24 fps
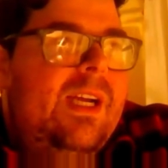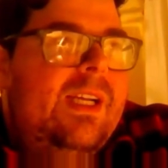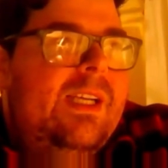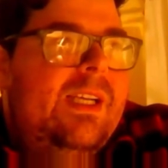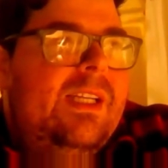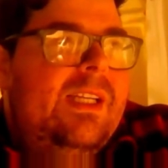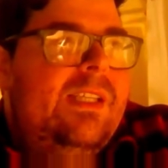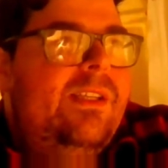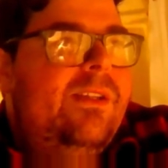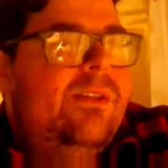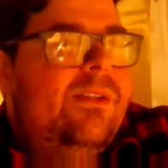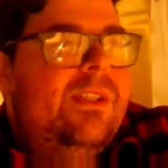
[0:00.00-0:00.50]
I
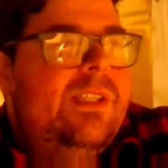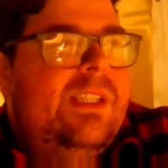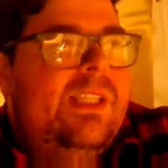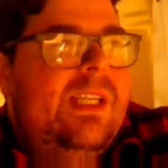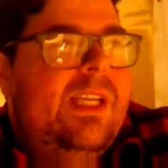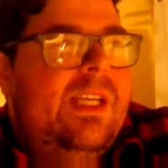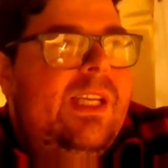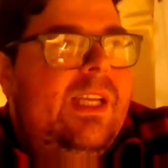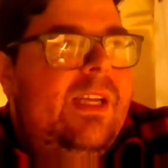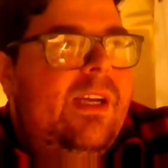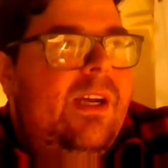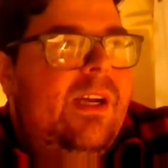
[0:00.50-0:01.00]
guess you could
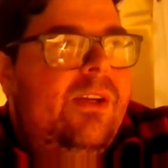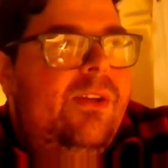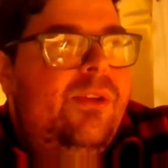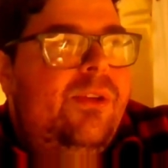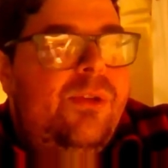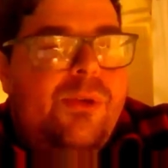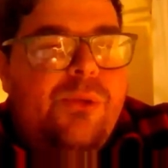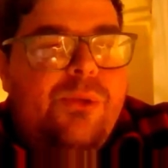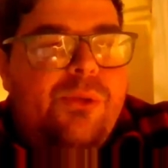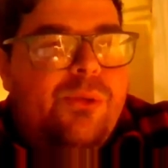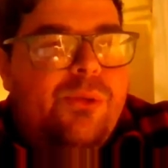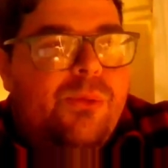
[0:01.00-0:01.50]
say
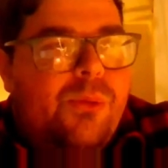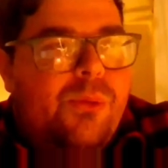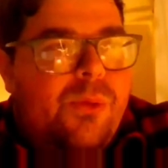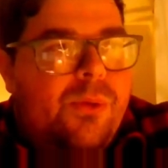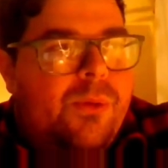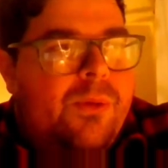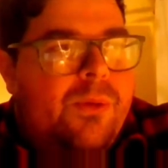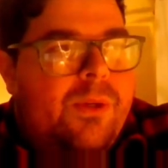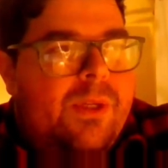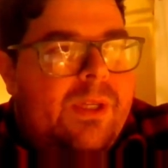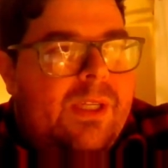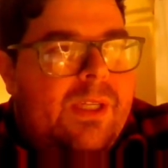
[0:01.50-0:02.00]

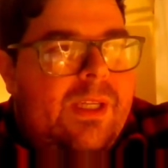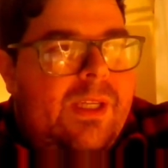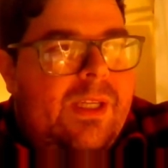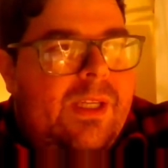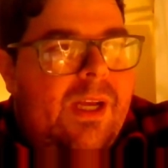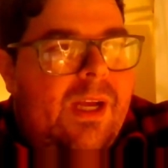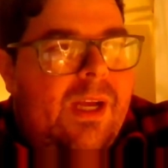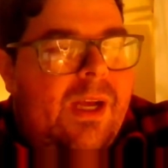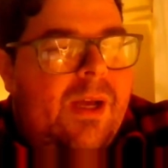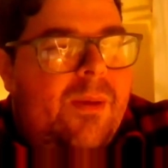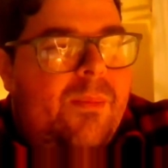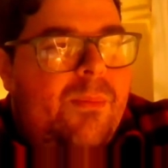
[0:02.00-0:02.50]
unusual
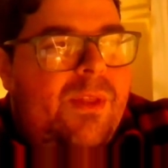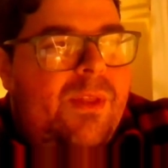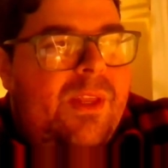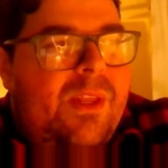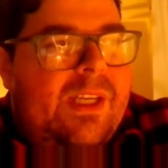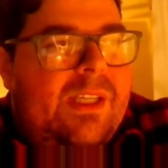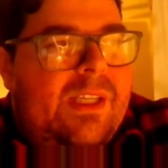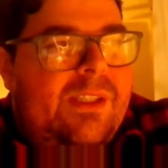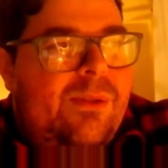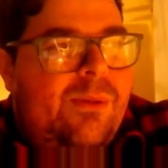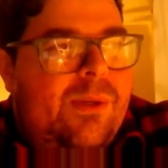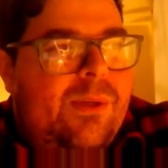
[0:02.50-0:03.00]
um,
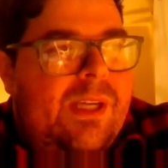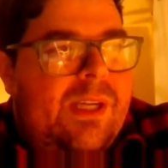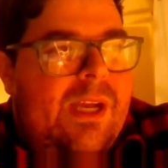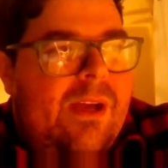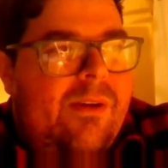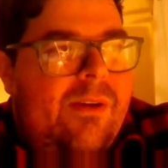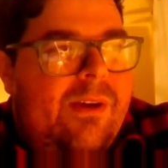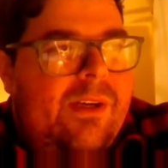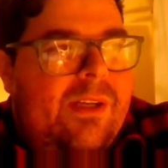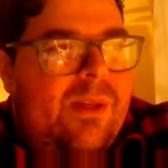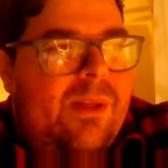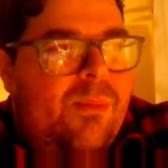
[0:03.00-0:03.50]
things you
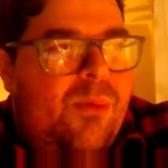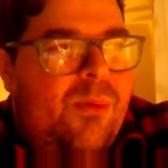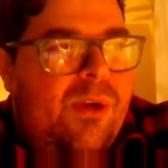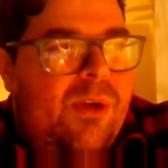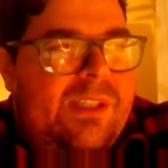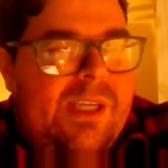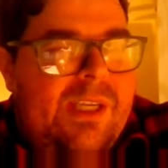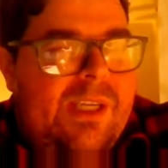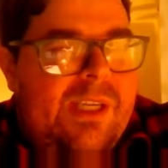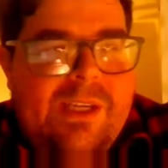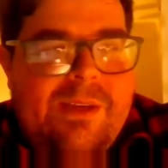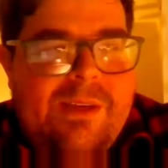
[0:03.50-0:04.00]
encountered in the
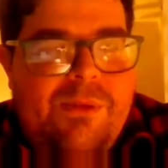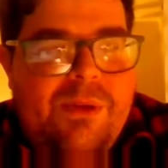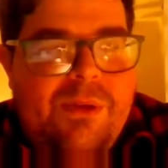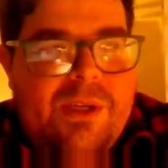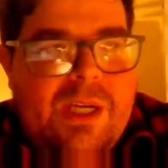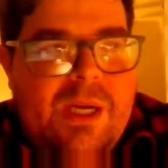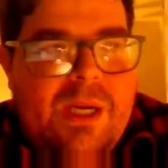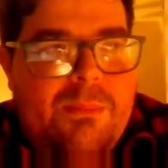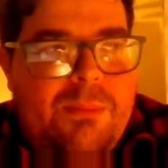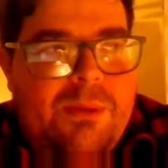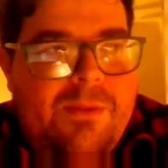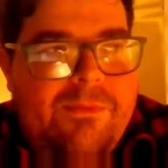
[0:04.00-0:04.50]
Bronx? I'll give you
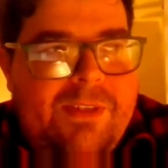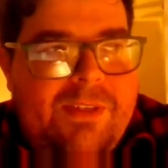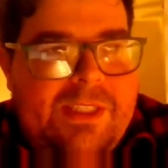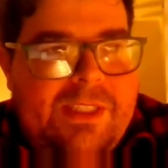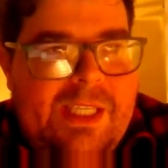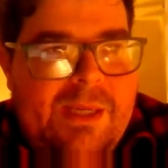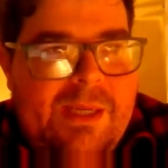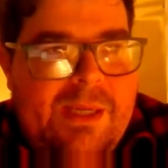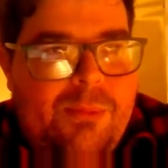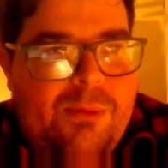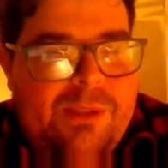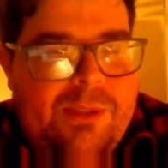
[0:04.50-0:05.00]
a couple of
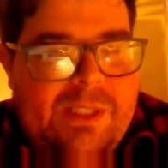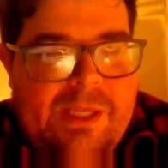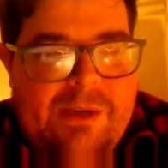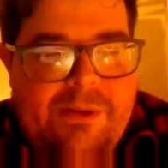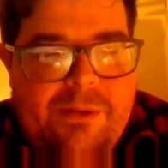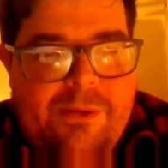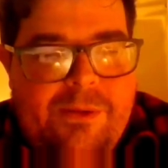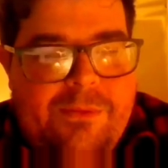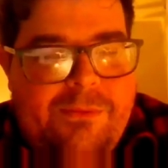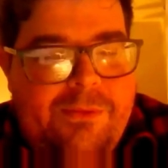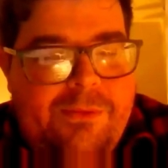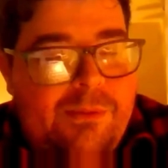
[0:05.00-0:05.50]
examples. I
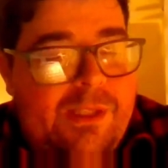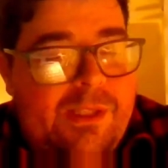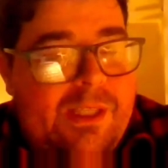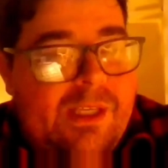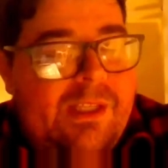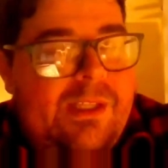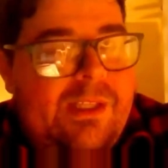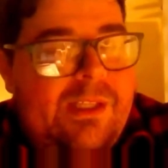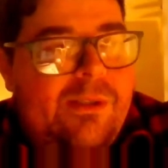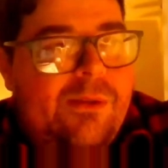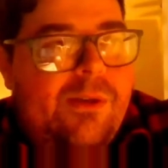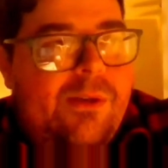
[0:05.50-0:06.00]
don't know if you
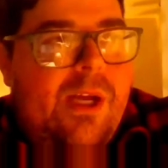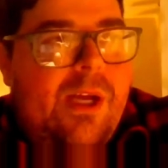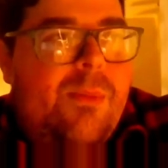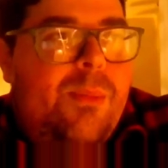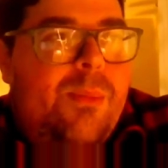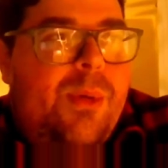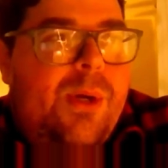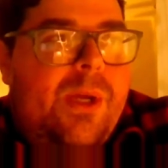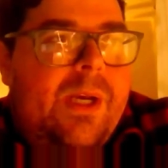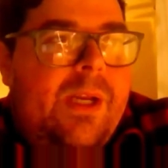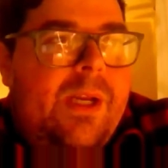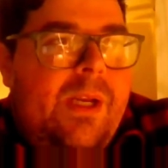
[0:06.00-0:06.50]
saw these or
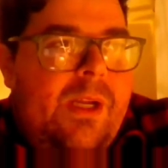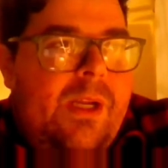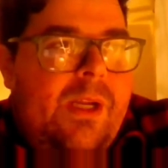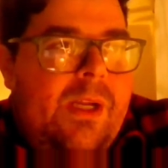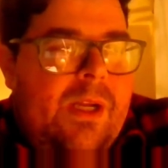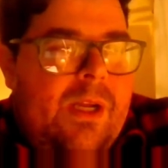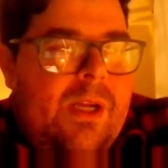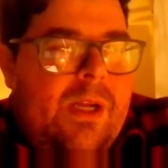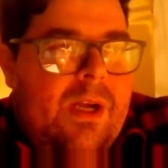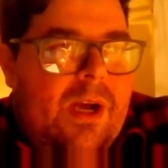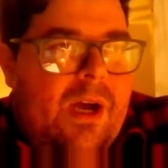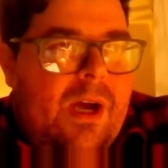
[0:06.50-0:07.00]
not, but
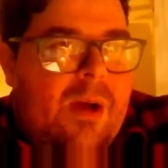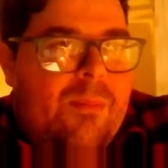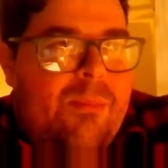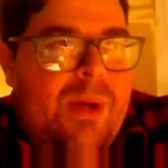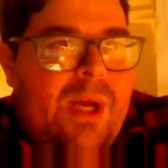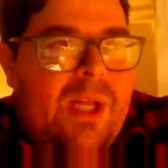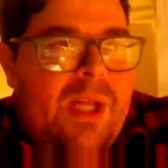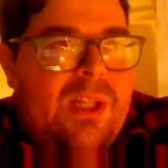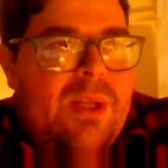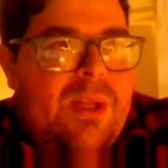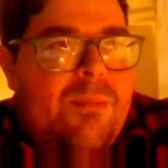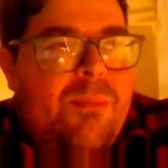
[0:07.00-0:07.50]
on
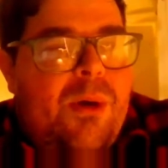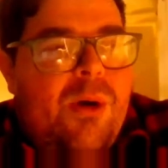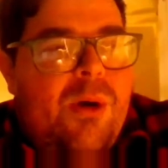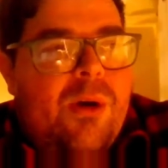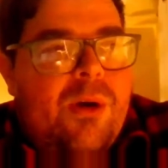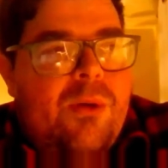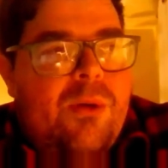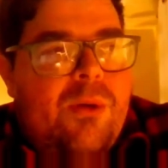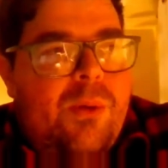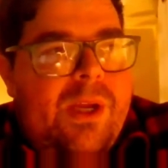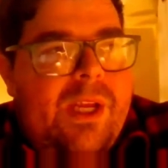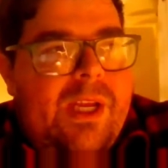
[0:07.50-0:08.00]
Pelham
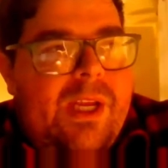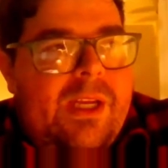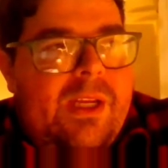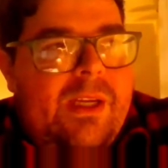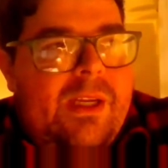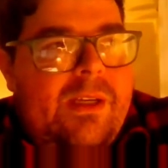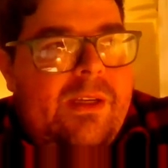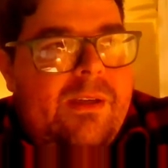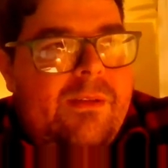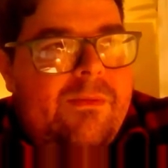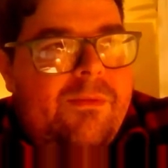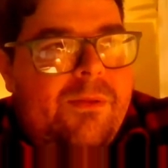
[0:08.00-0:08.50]

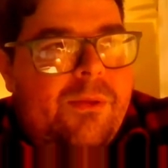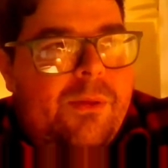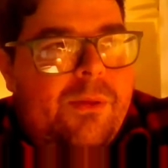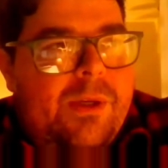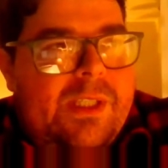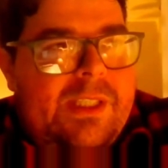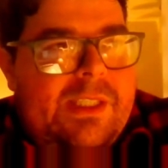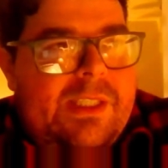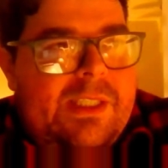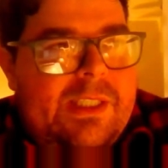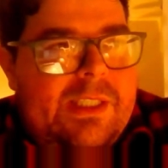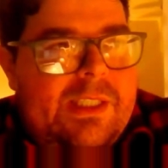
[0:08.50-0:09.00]
Parkway, for
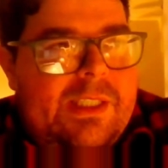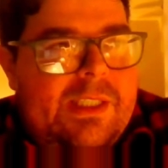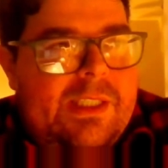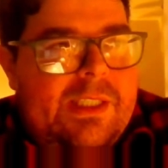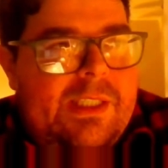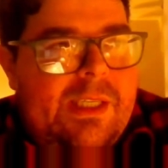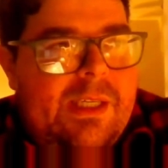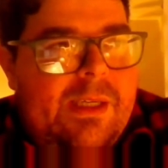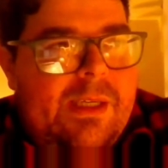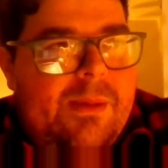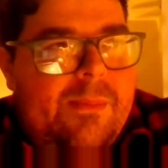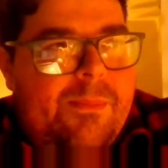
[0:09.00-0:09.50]

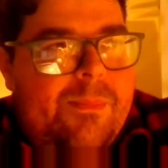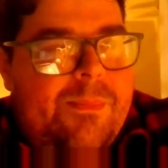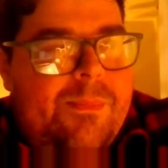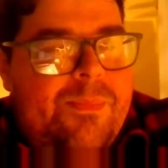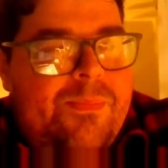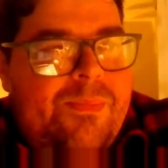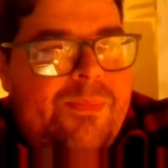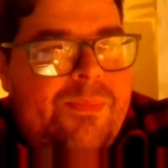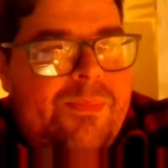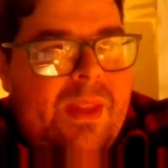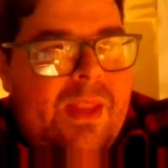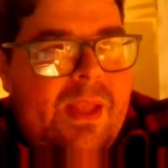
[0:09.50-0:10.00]
instance, um,